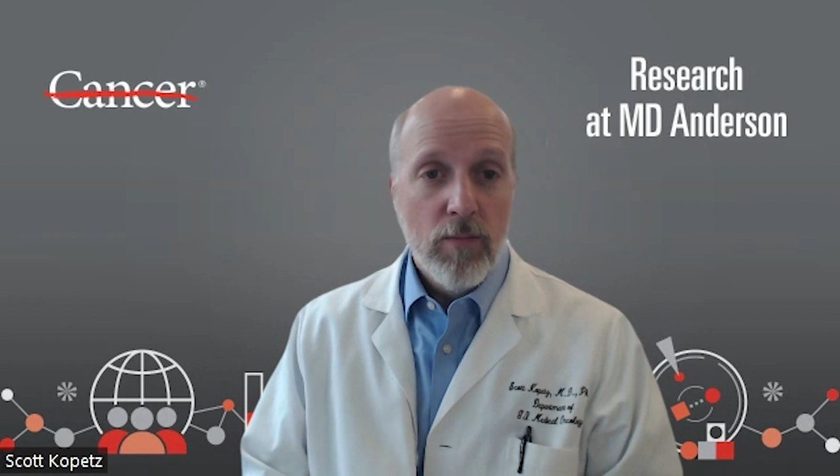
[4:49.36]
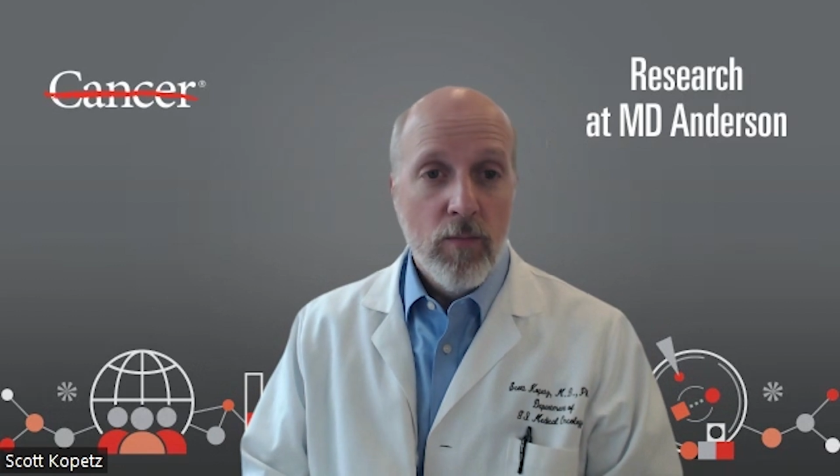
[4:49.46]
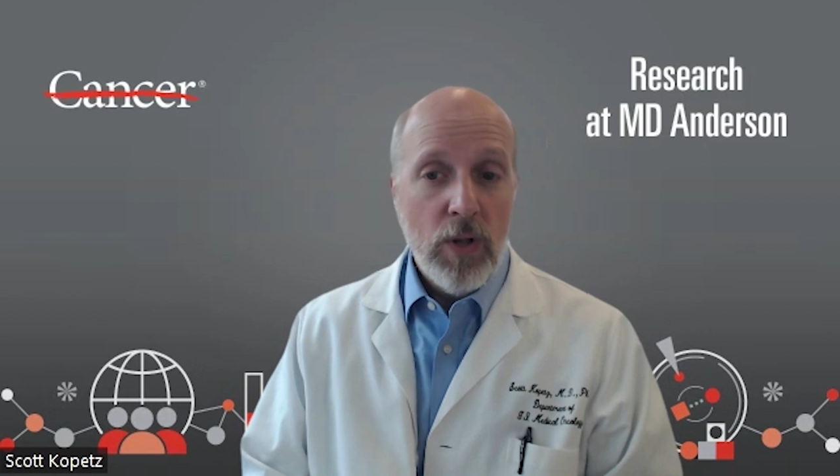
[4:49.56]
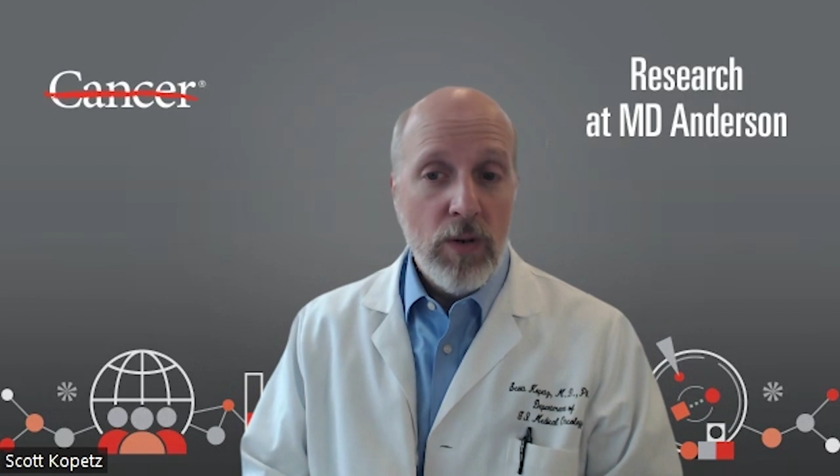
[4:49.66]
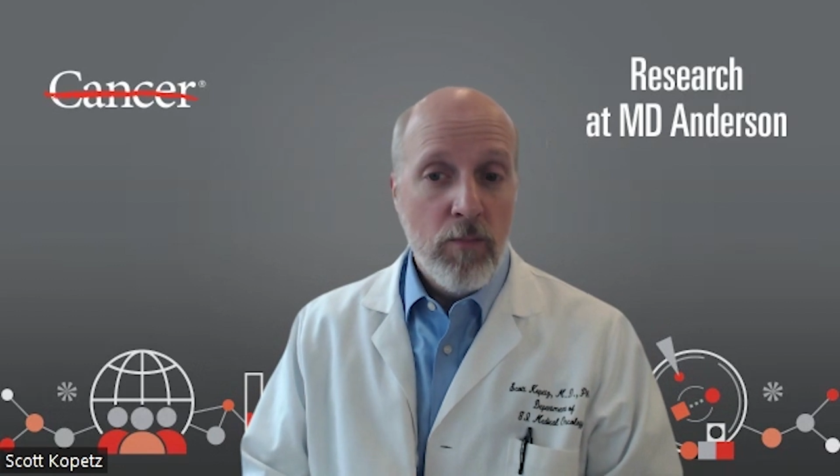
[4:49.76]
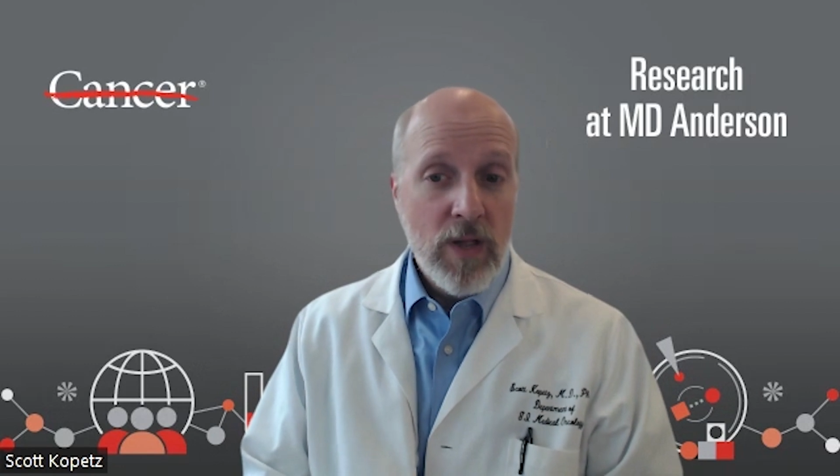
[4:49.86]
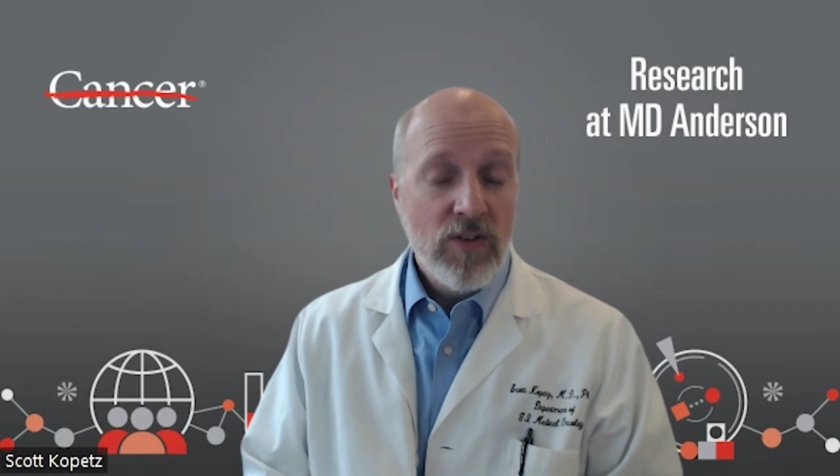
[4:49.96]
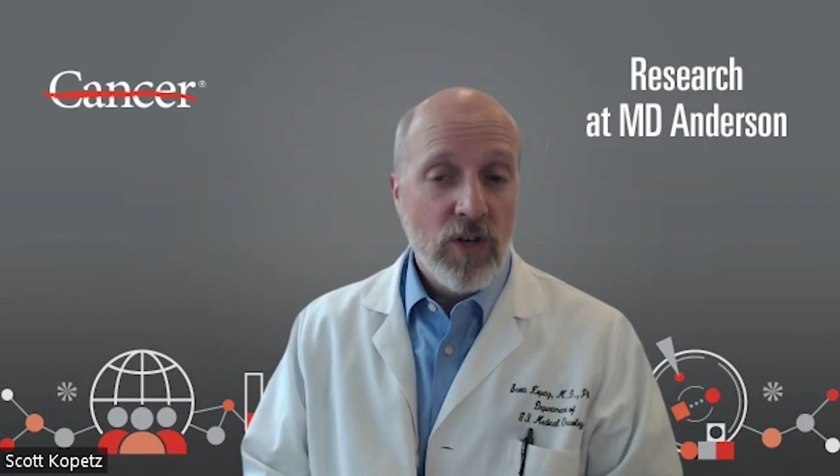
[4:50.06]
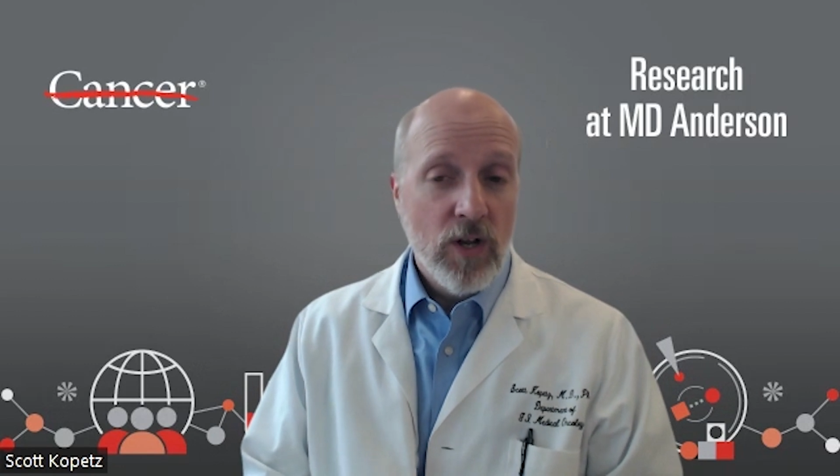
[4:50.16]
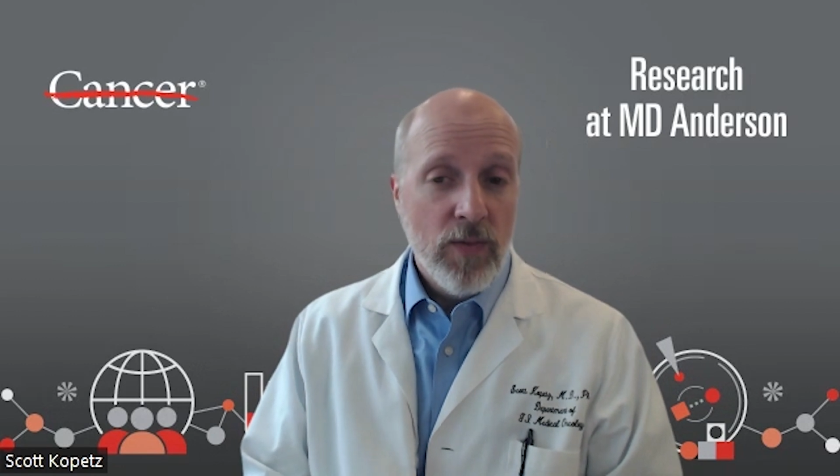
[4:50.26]
But
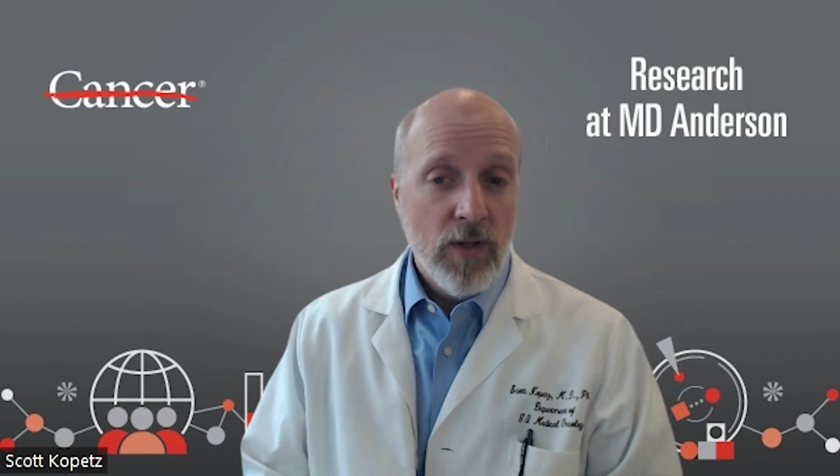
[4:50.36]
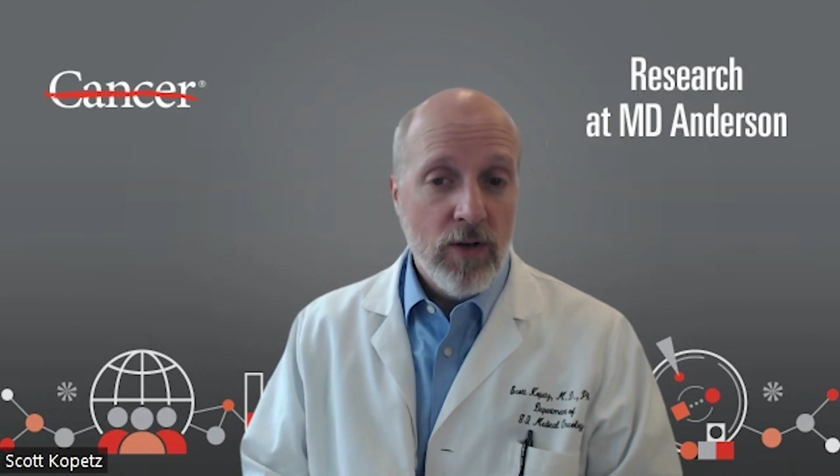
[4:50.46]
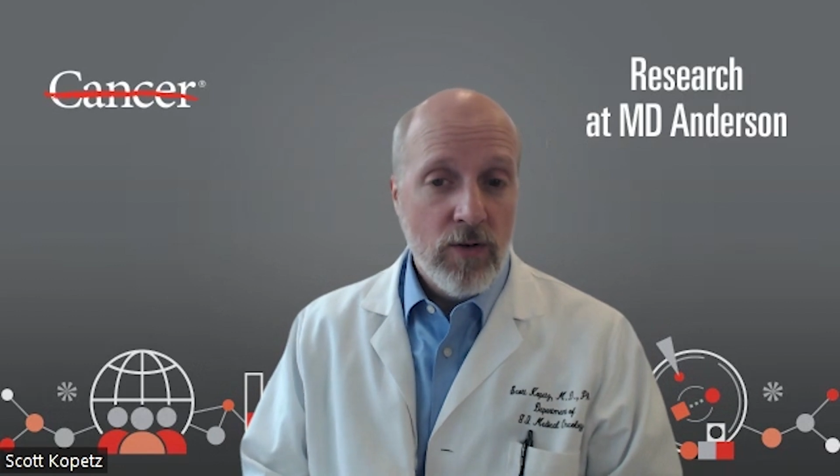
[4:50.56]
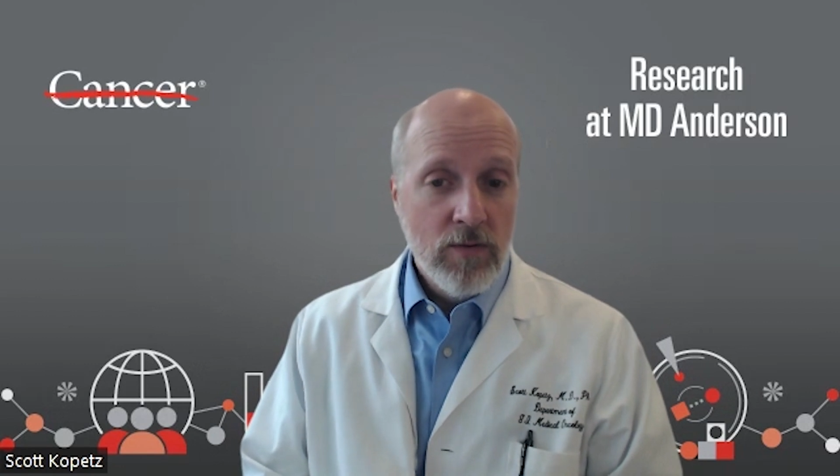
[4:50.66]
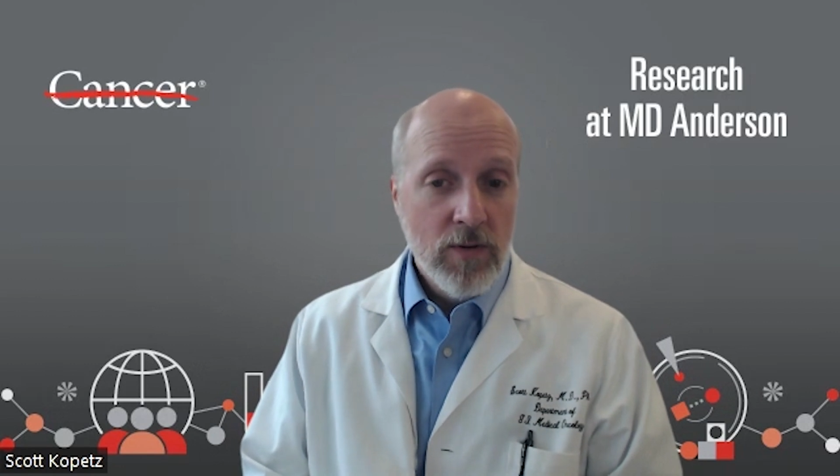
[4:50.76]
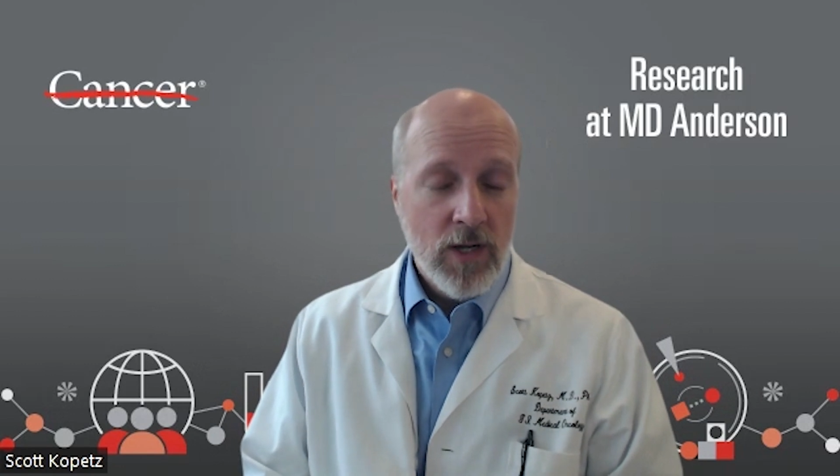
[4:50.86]
Based on the